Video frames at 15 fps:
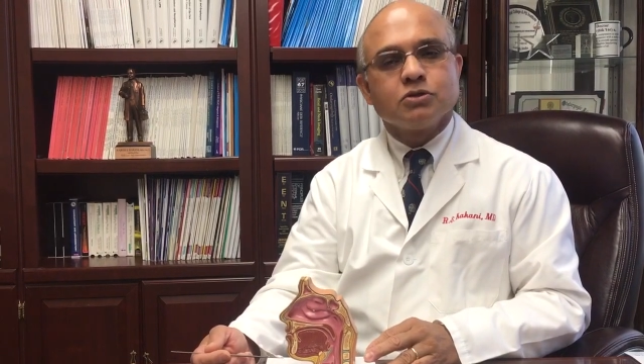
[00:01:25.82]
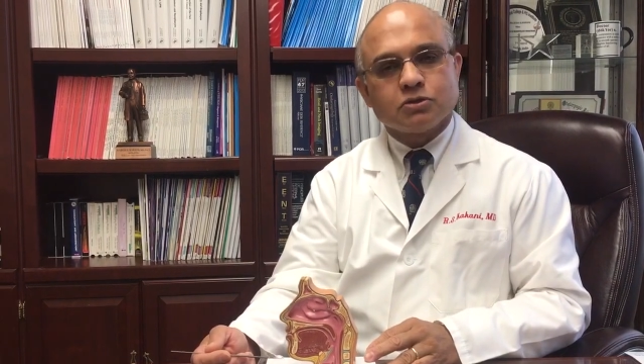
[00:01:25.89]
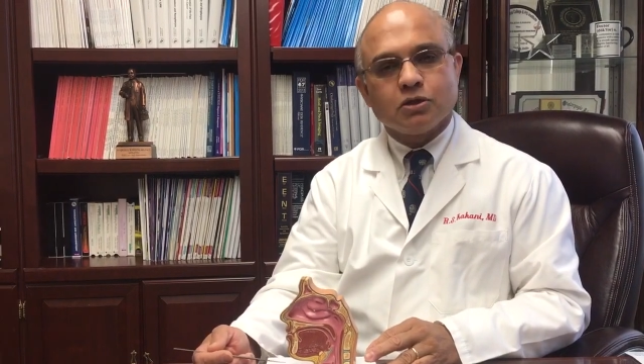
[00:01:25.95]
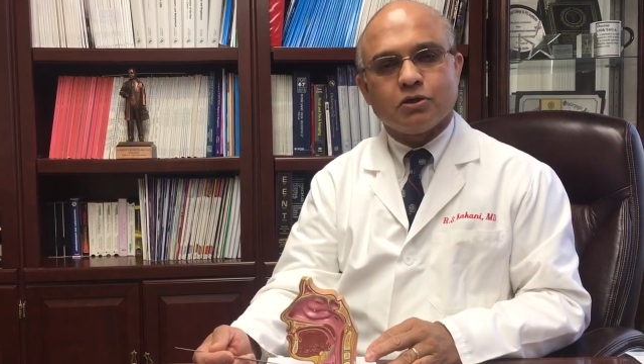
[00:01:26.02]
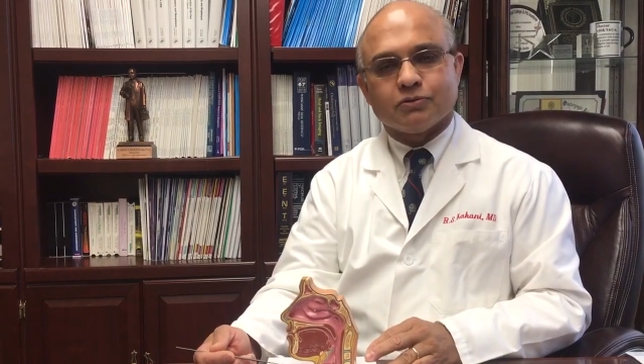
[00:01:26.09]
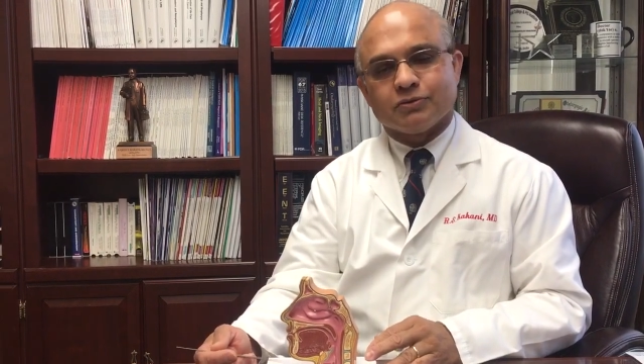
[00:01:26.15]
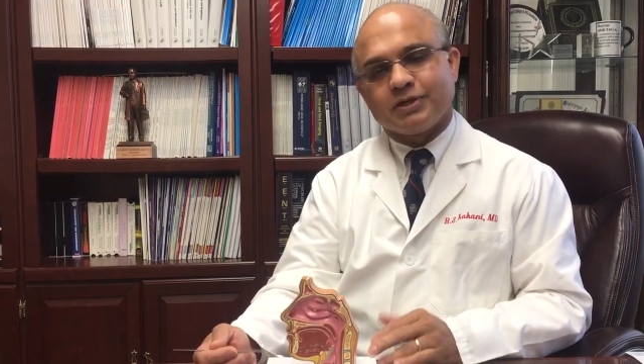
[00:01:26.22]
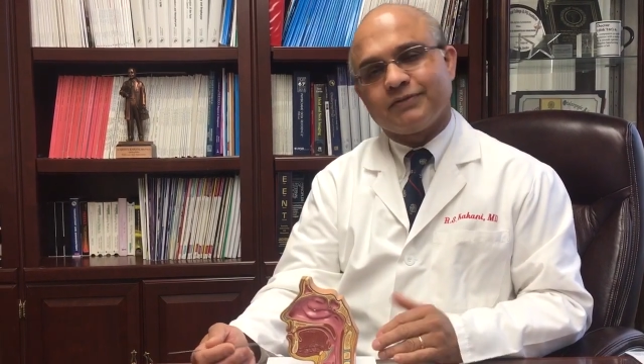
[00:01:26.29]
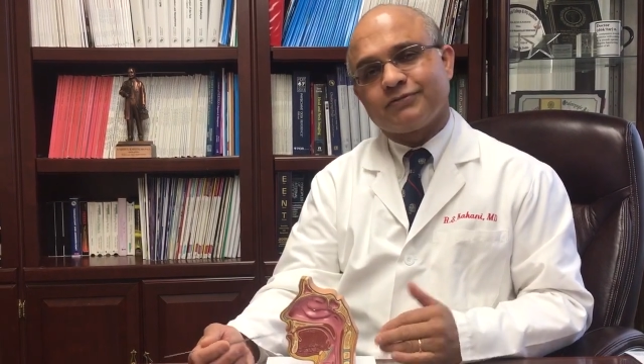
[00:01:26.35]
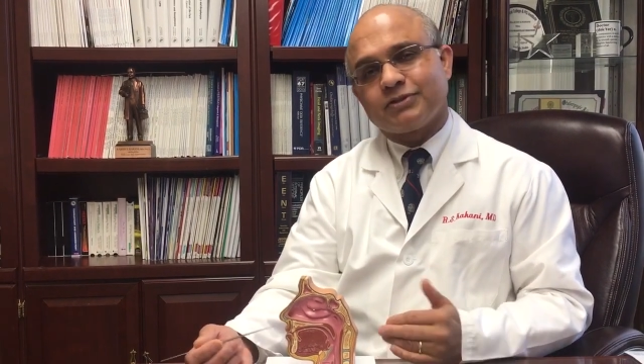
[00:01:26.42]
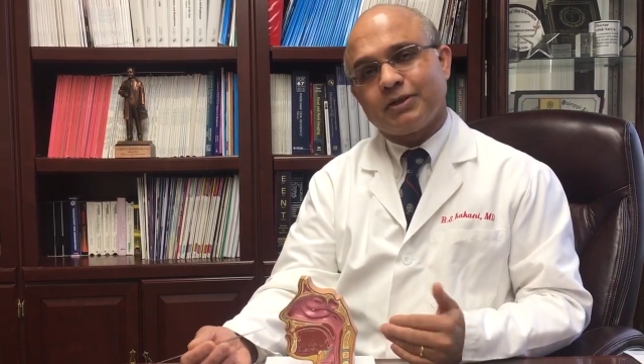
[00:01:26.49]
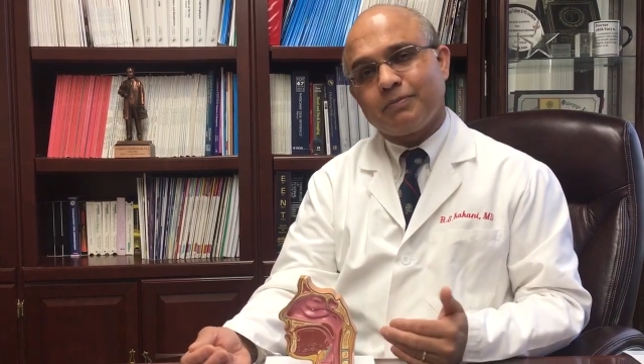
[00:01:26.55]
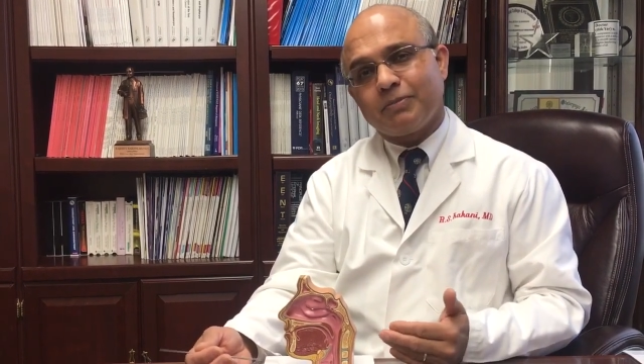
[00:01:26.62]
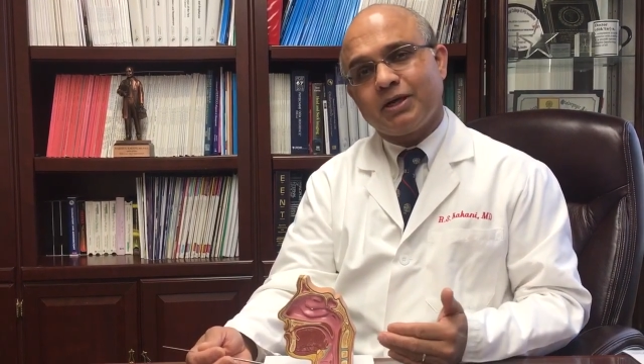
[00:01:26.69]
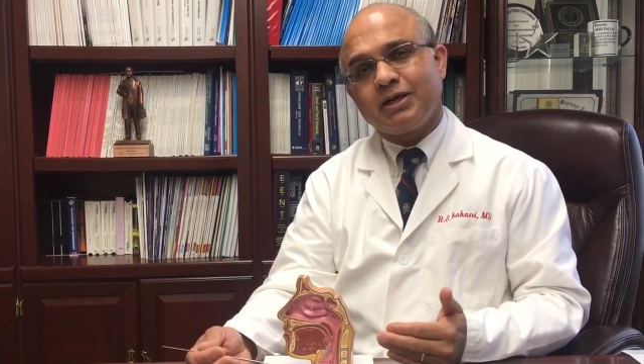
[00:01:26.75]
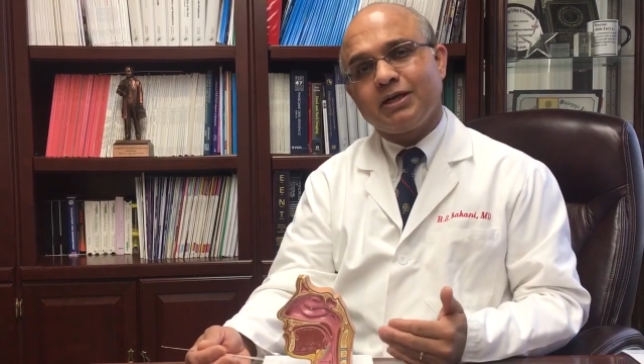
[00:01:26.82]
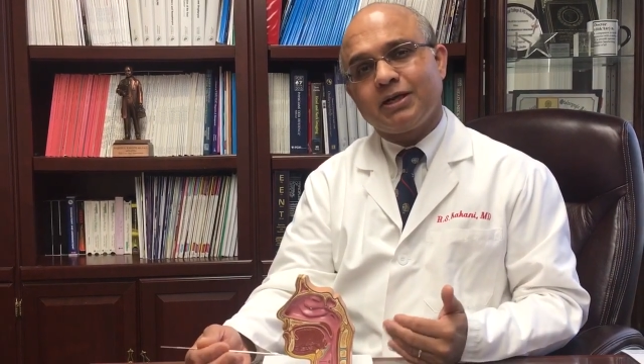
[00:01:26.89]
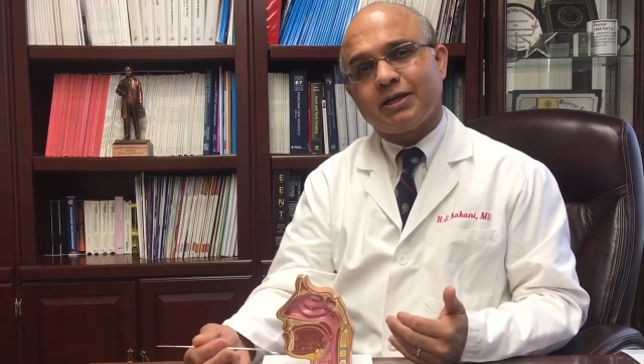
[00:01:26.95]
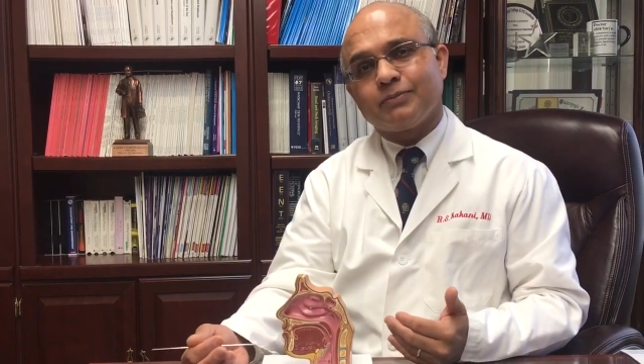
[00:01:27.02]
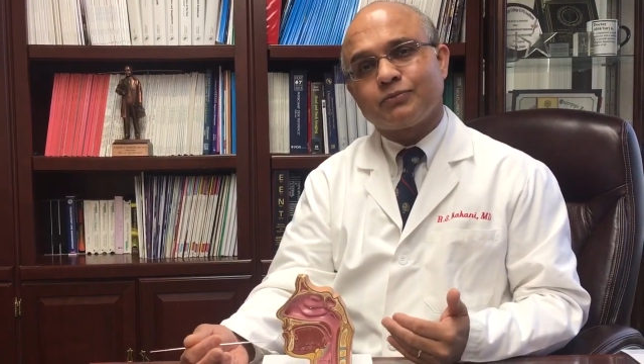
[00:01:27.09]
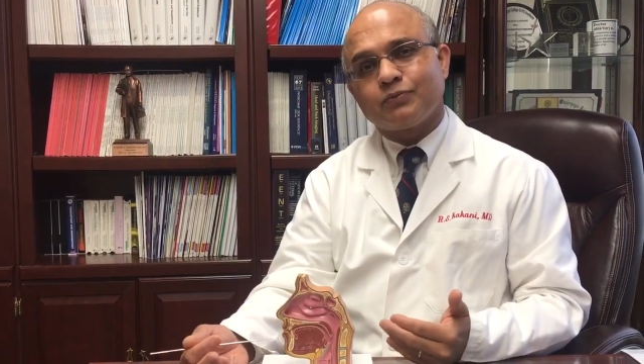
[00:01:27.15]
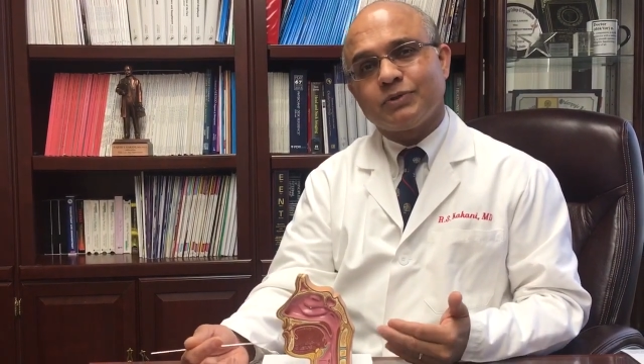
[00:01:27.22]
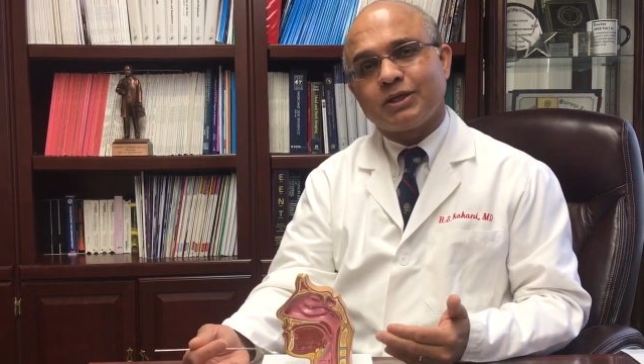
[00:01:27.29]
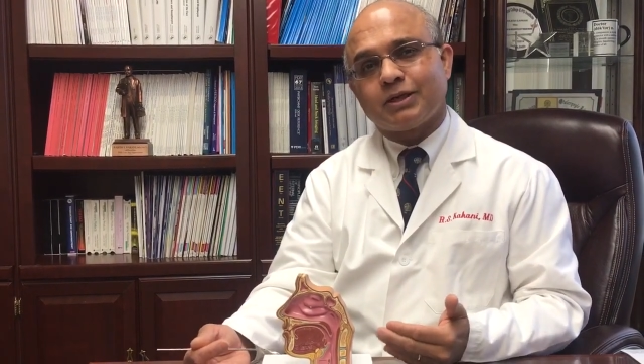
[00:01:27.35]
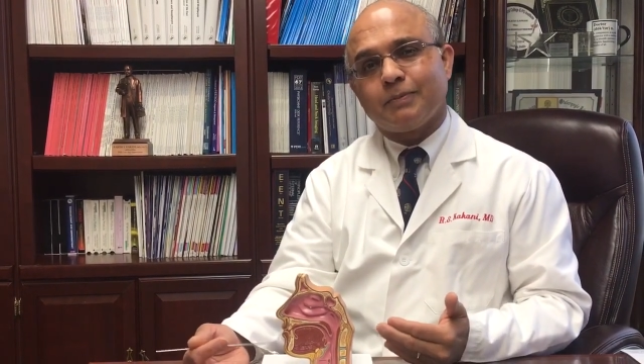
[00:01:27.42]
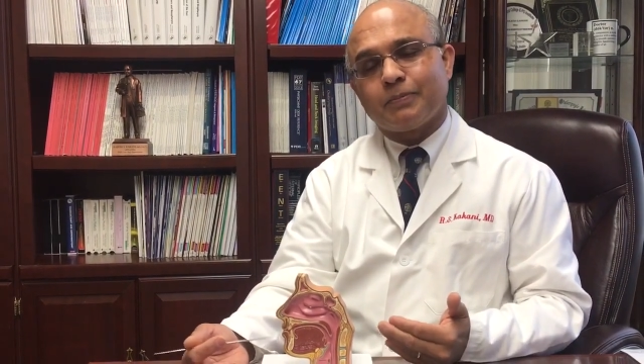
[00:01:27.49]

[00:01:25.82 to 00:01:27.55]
So if somebody comes with a